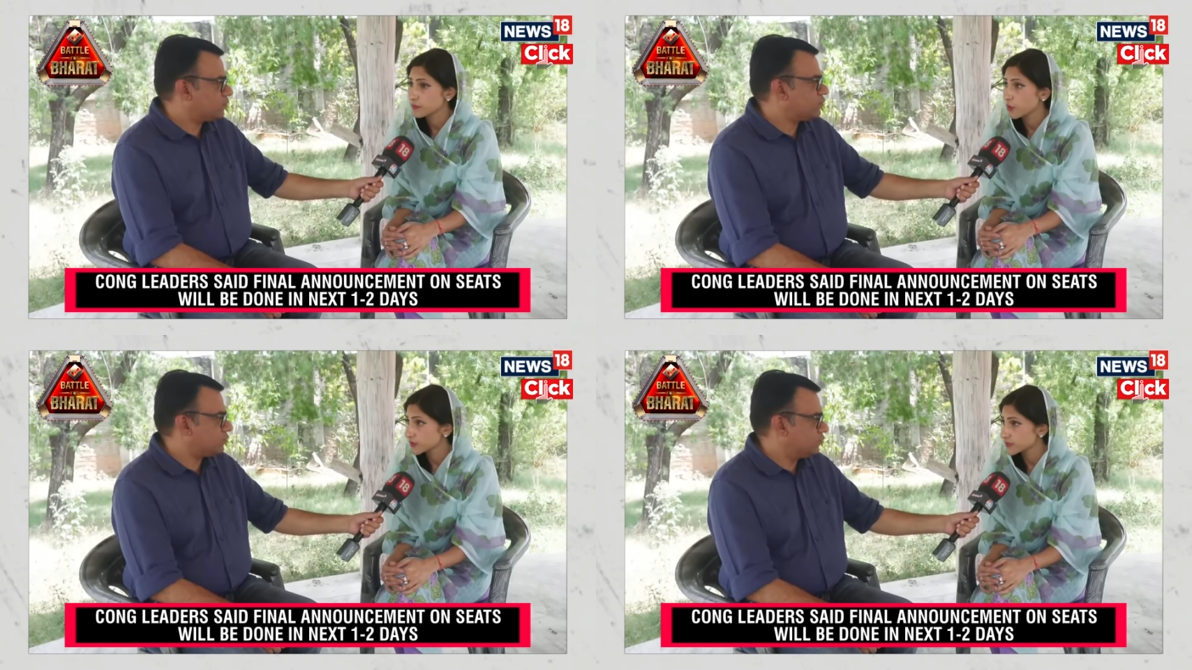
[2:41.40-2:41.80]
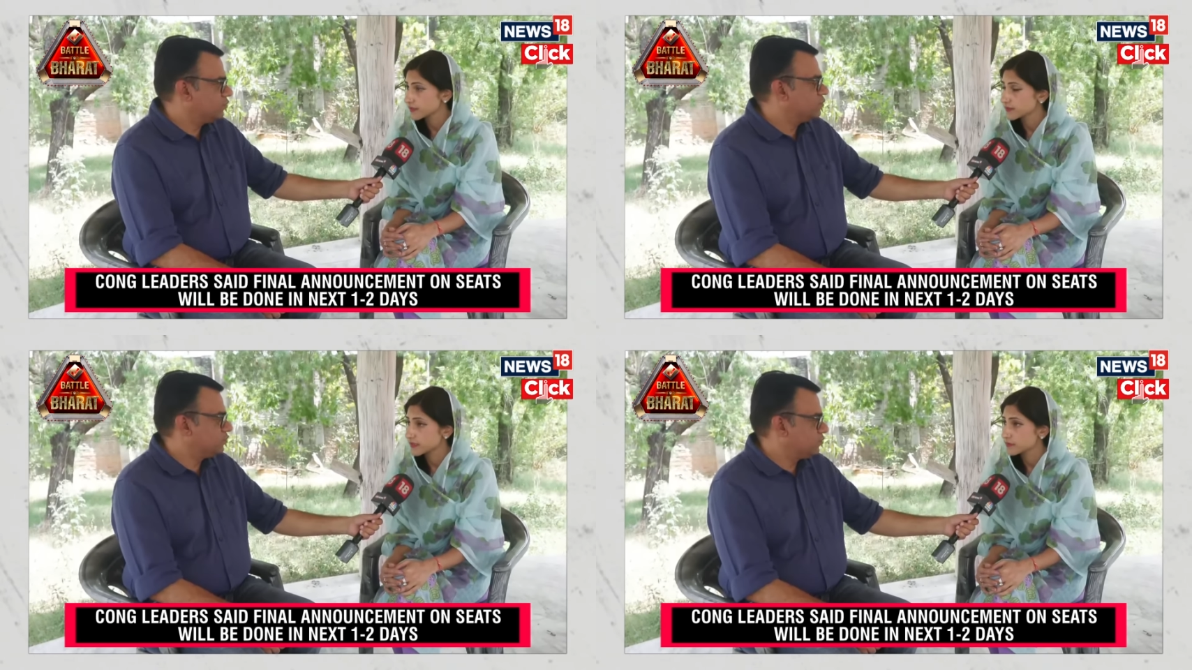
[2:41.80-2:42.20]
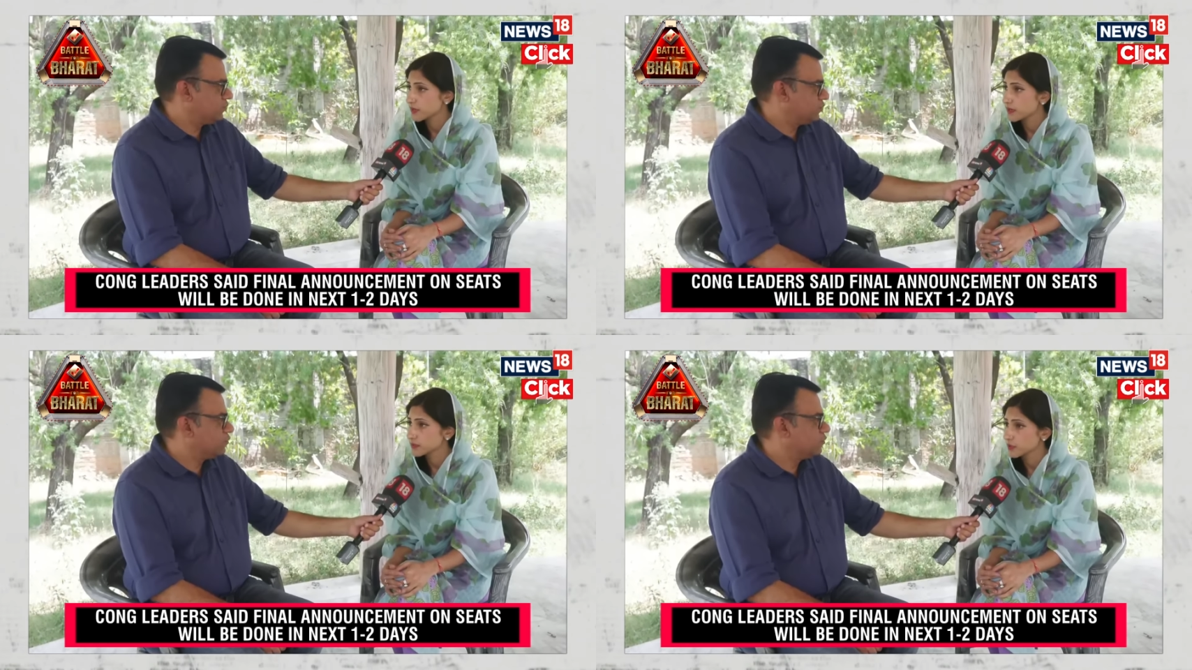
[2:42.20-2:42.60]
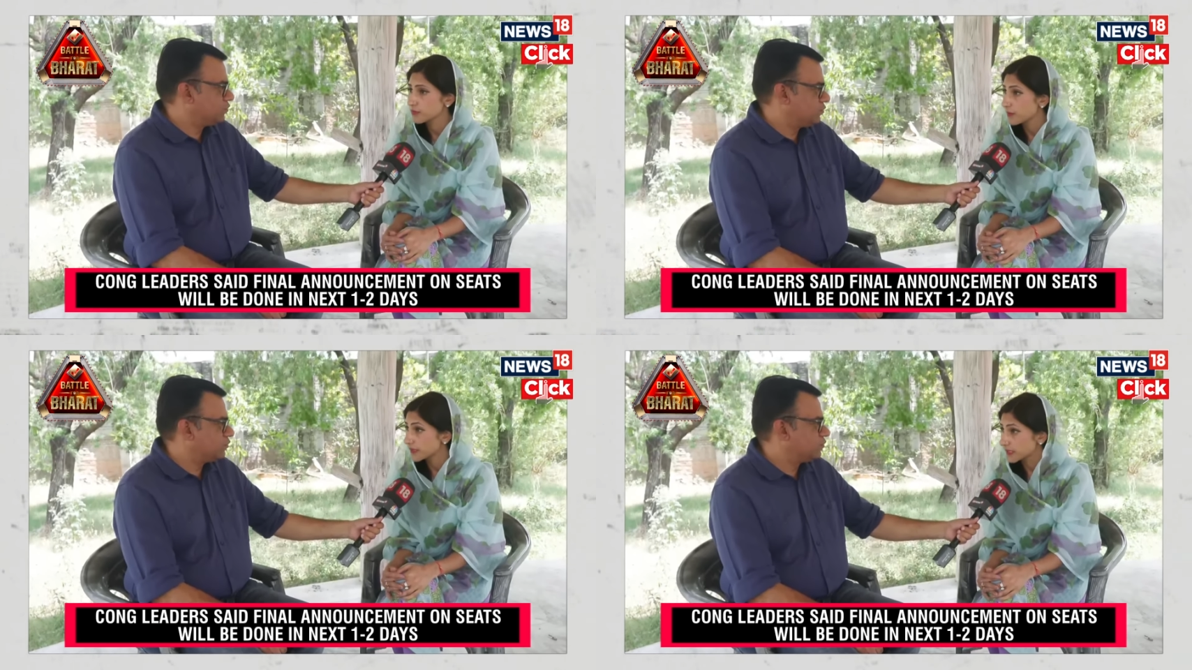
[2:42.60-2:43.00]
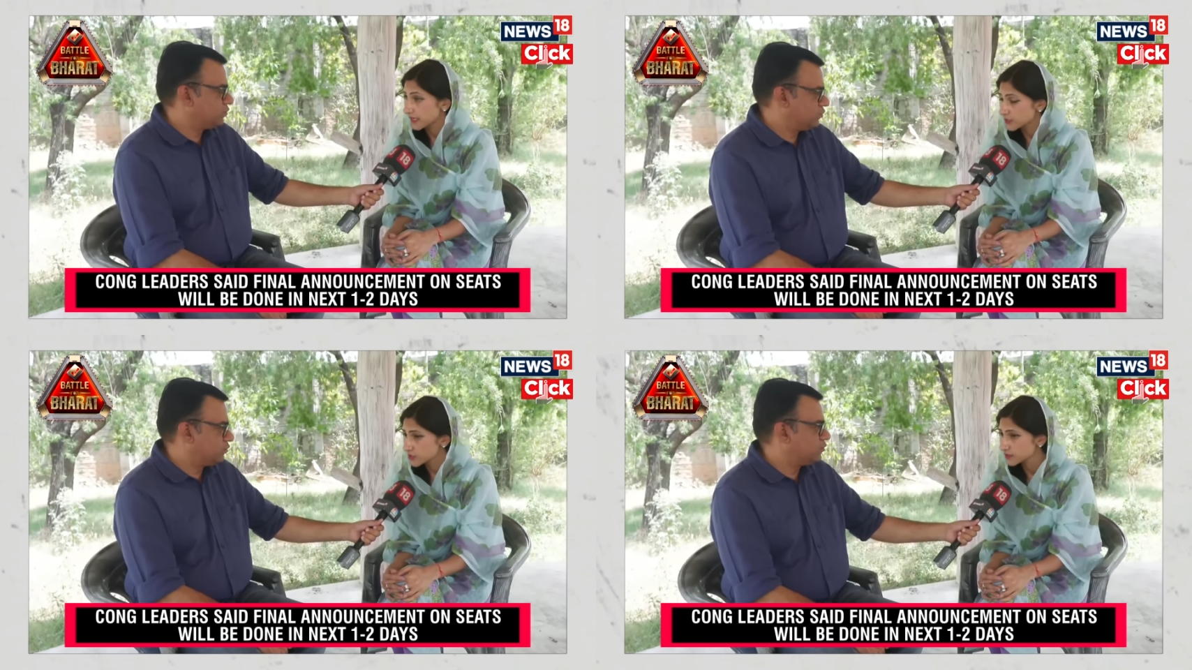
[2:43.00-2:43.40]
Speaker 1: politics and uh, you know public
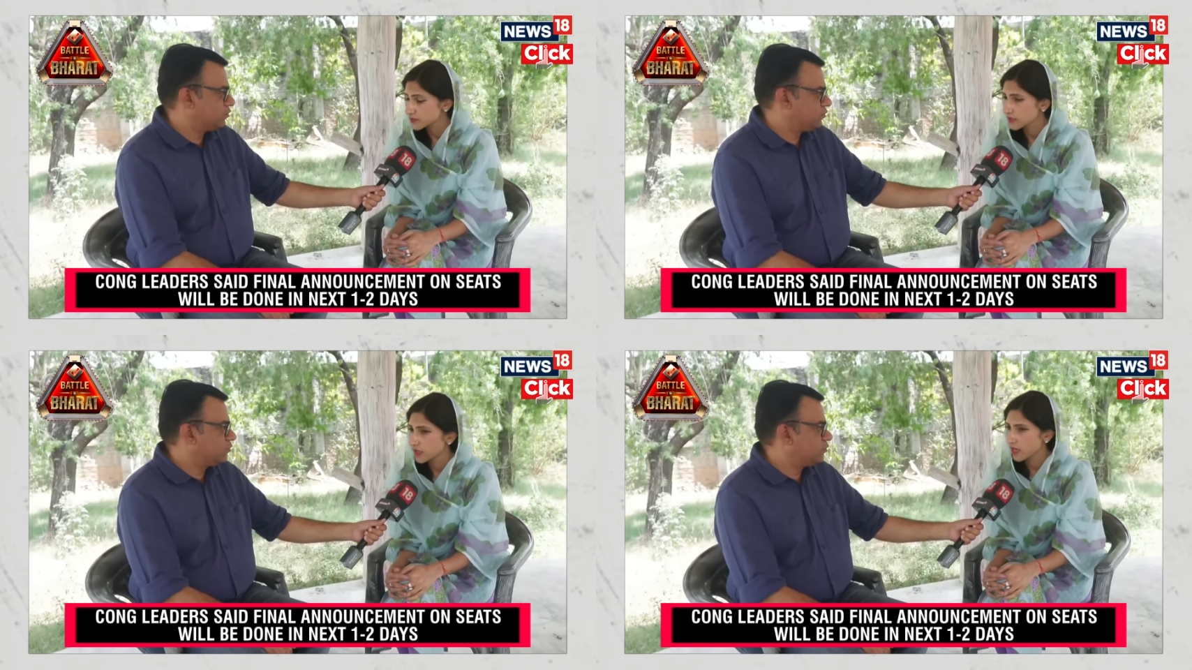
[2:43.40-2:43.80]
elections.